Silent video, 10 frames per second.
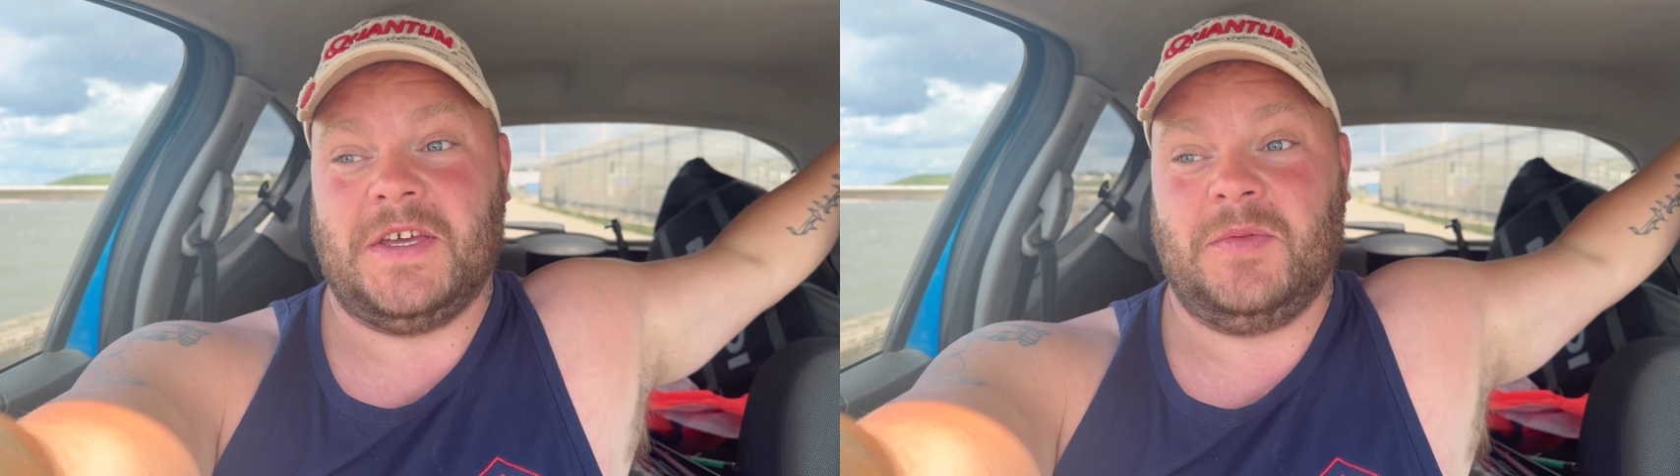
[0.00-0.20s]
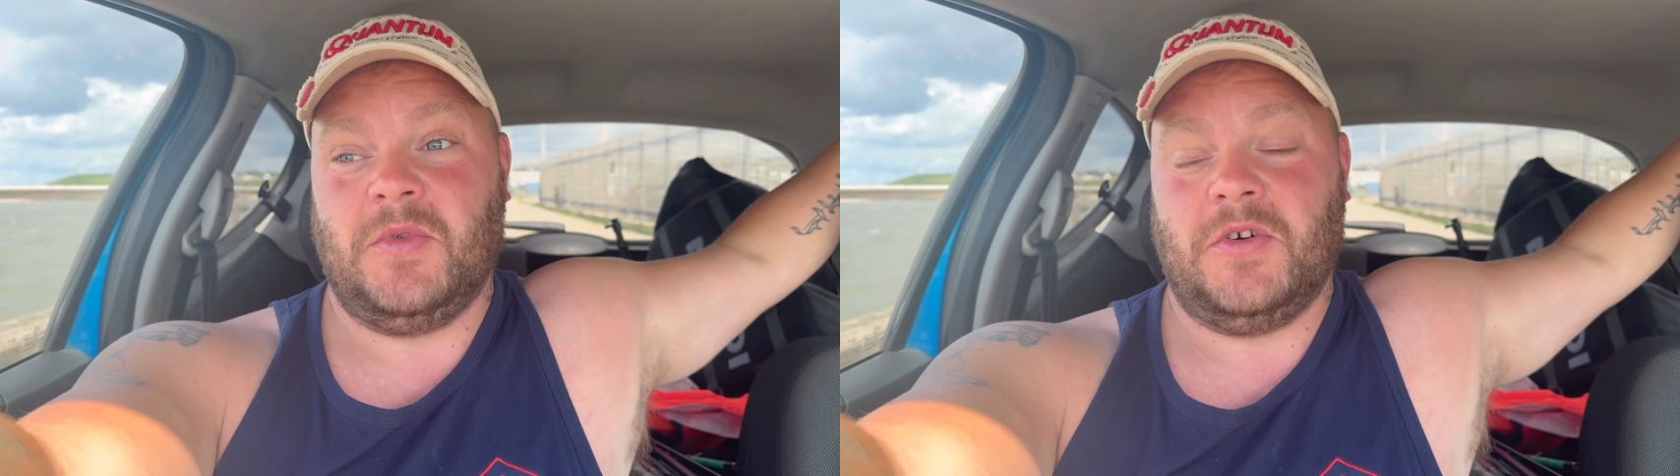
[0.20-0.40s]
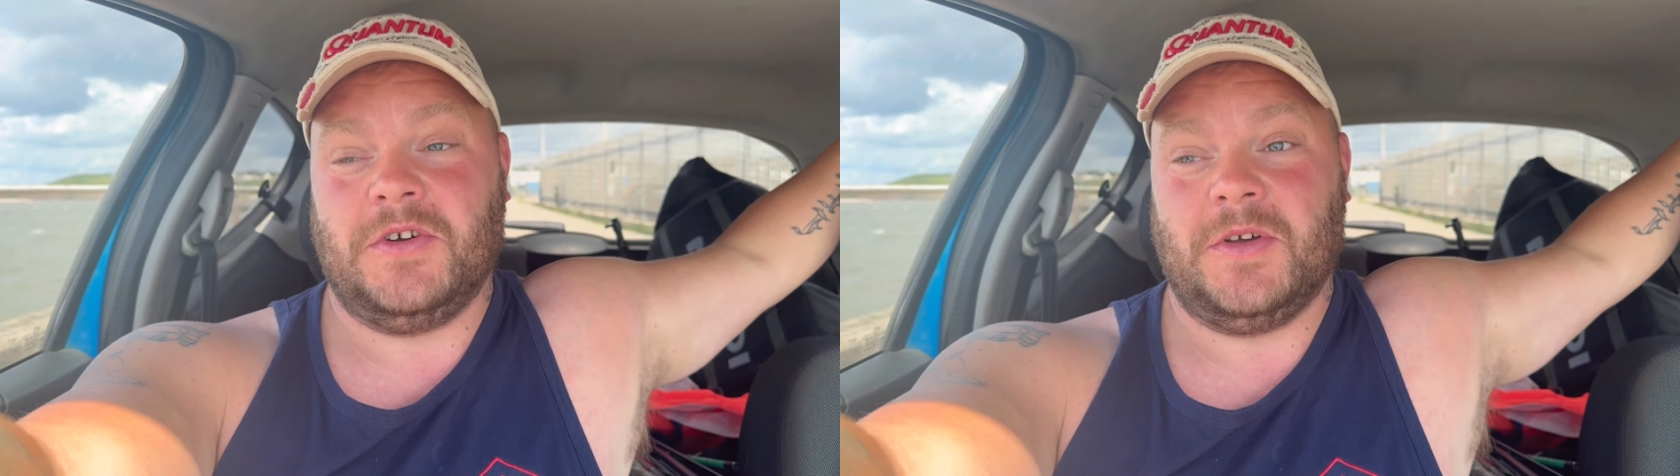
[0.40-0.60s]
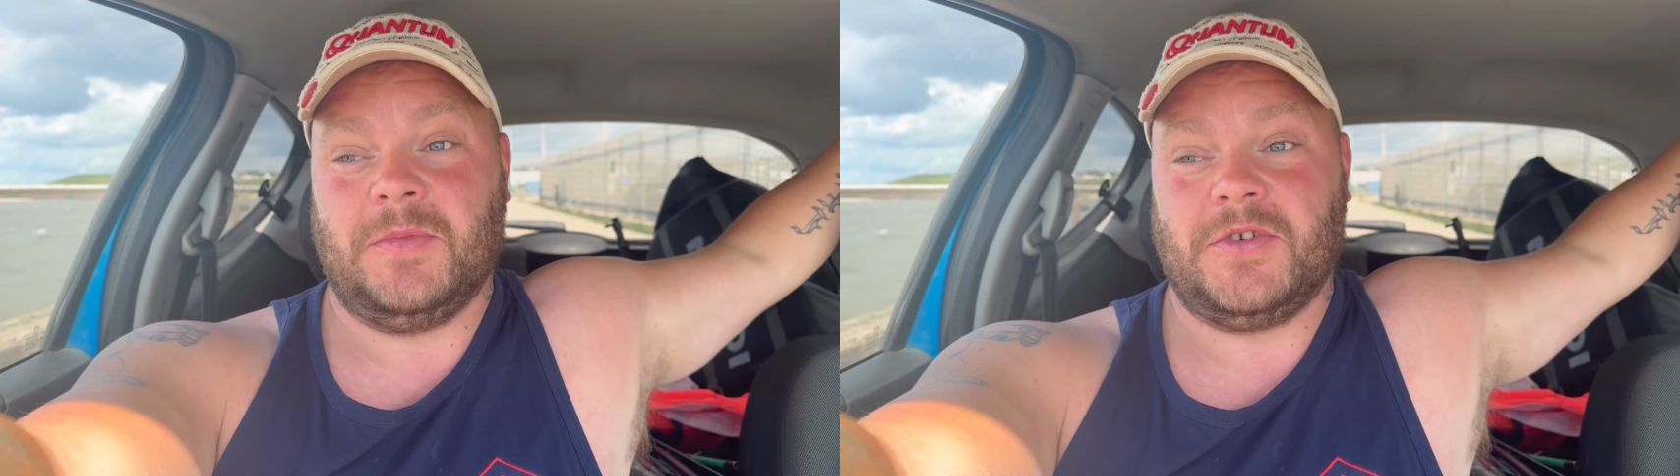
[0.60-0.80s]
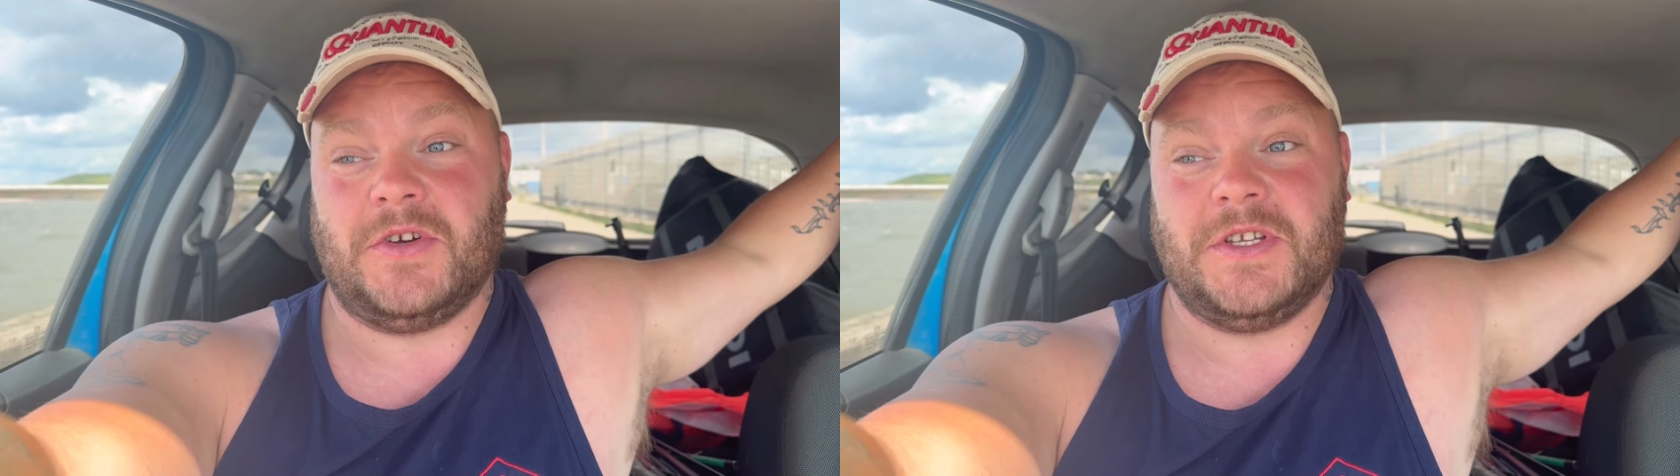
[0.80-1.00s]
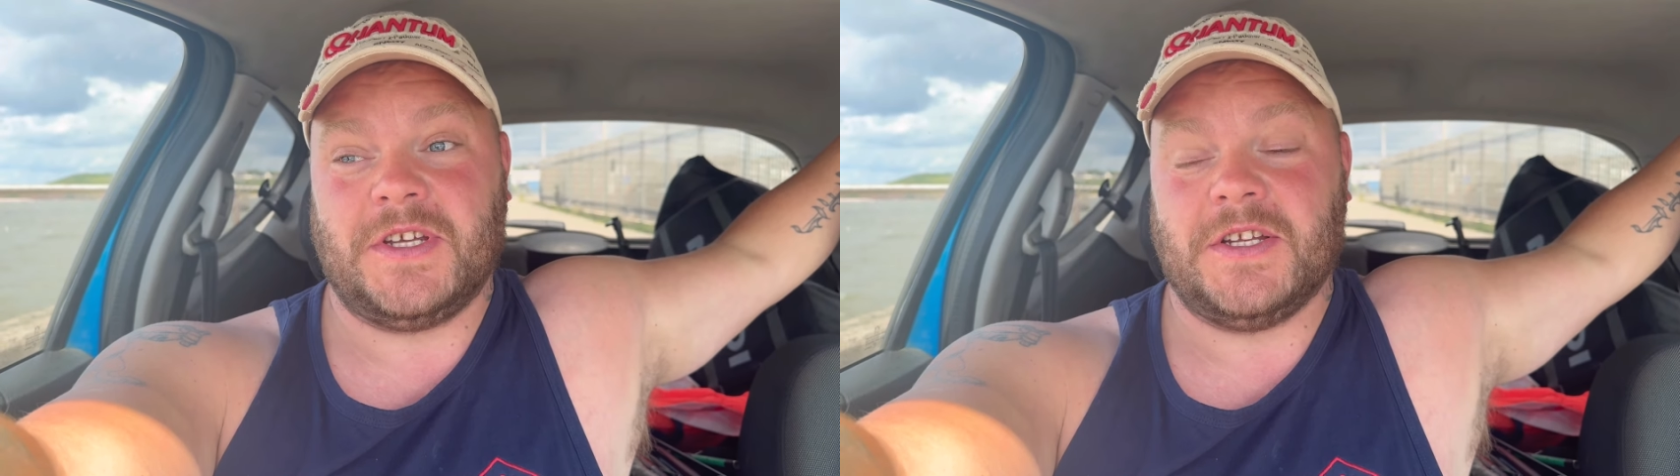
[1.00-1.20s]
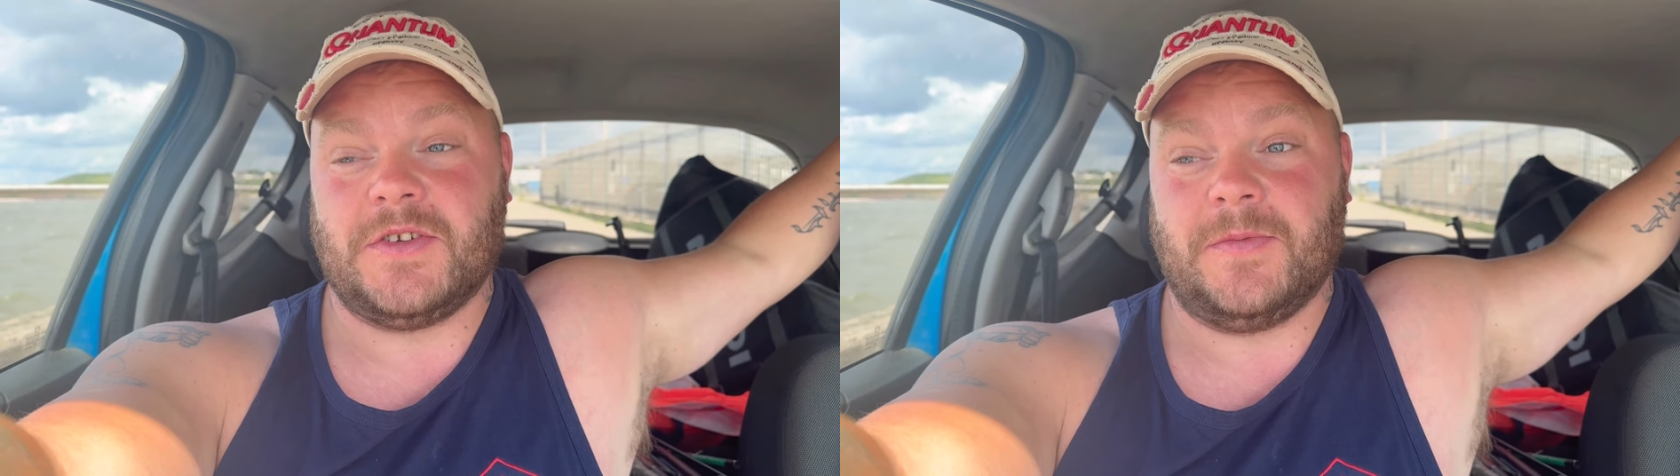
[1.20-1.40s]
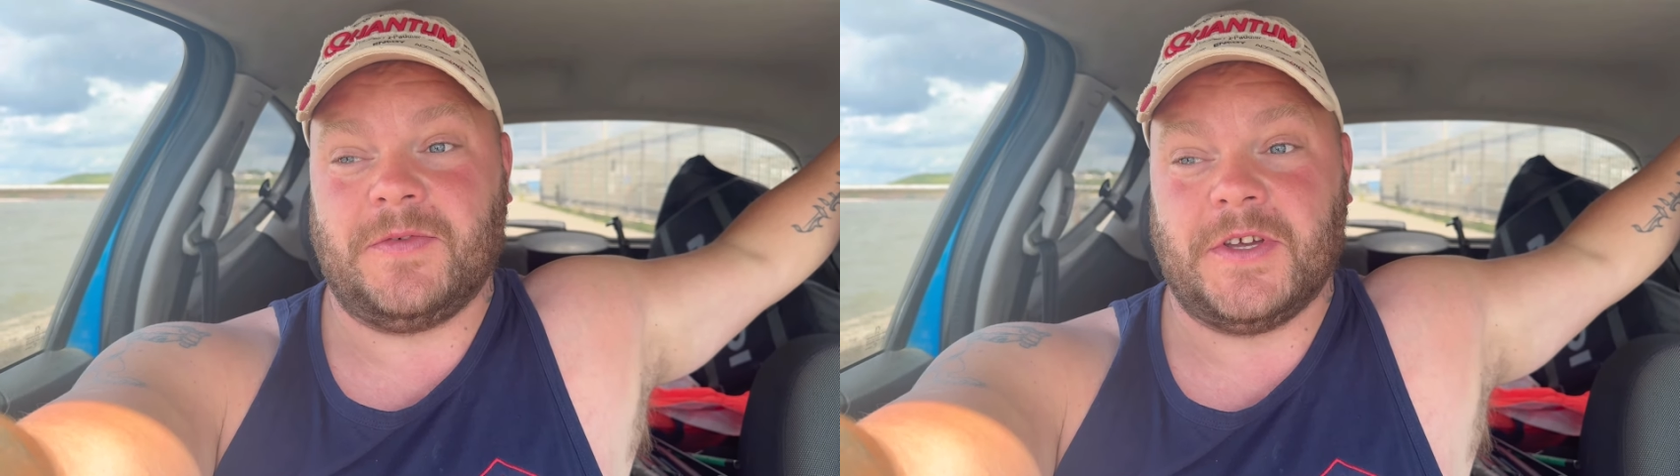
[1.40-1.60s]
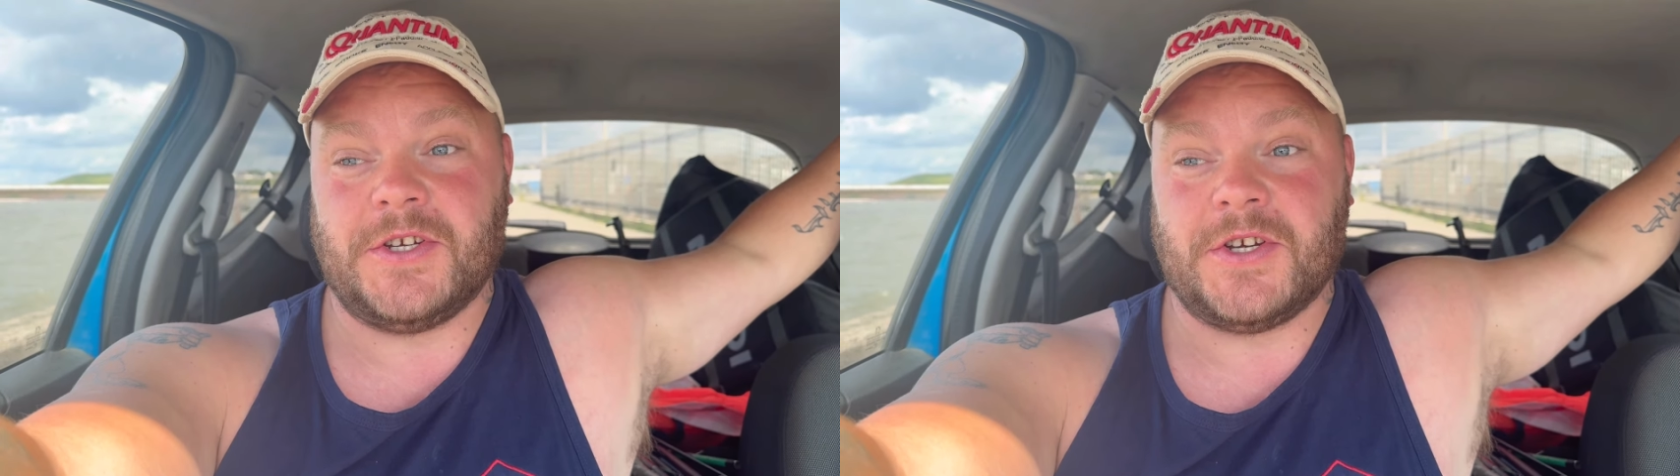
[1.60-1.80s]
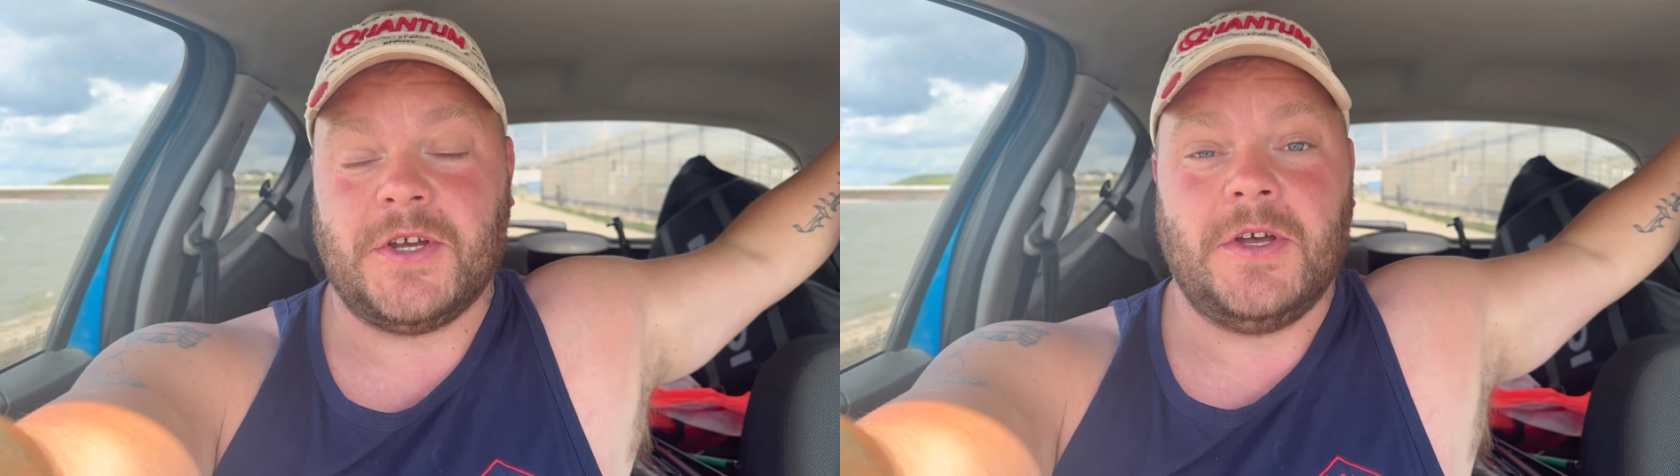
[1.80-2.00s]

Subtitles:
in Morecambe trying to get some fish.